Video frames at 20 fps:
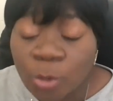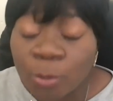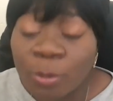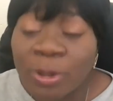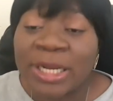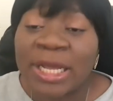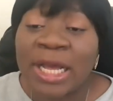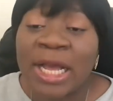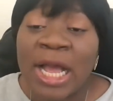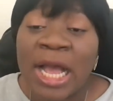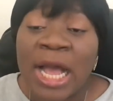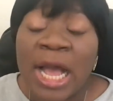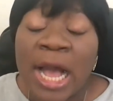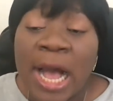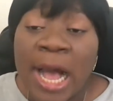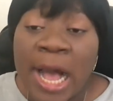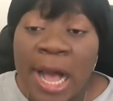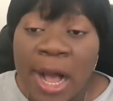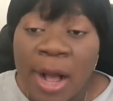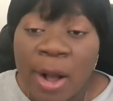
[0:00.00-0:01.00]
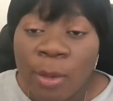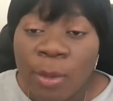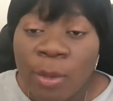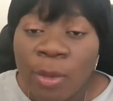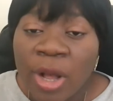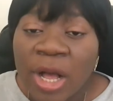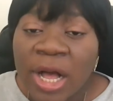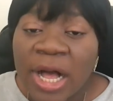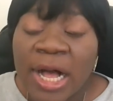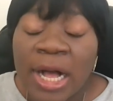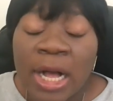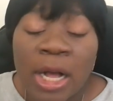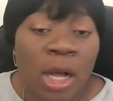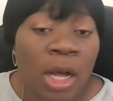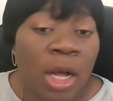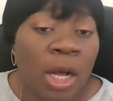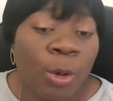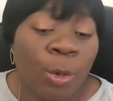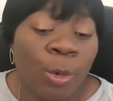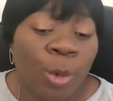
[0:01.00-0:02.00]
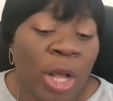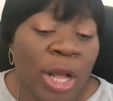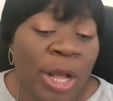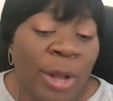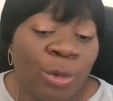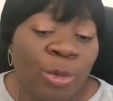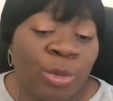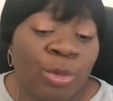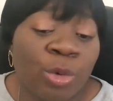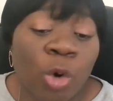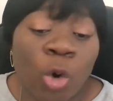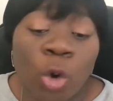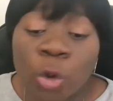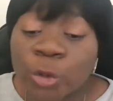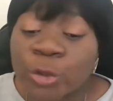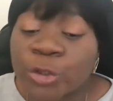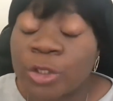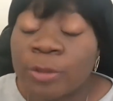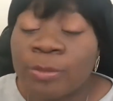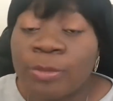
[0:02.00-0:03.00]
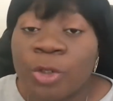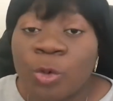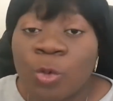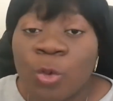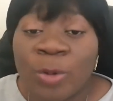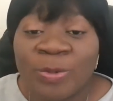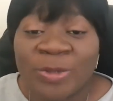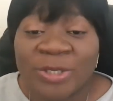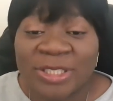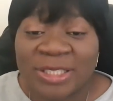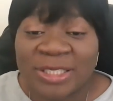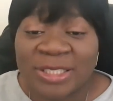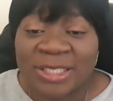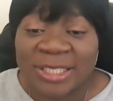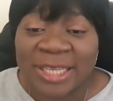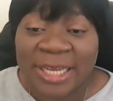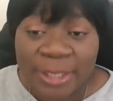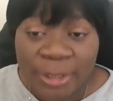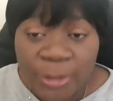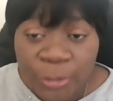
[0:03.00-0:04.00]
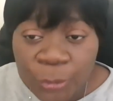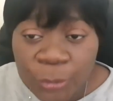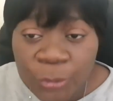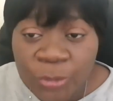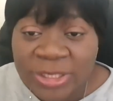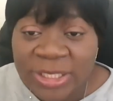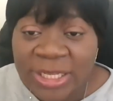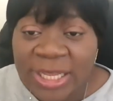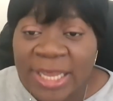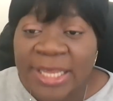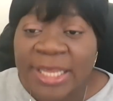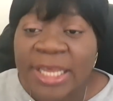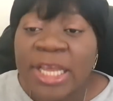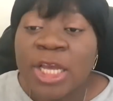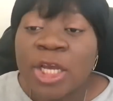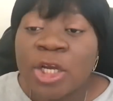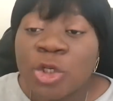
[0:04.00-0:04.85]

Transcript: no matter how awesome your website looks like,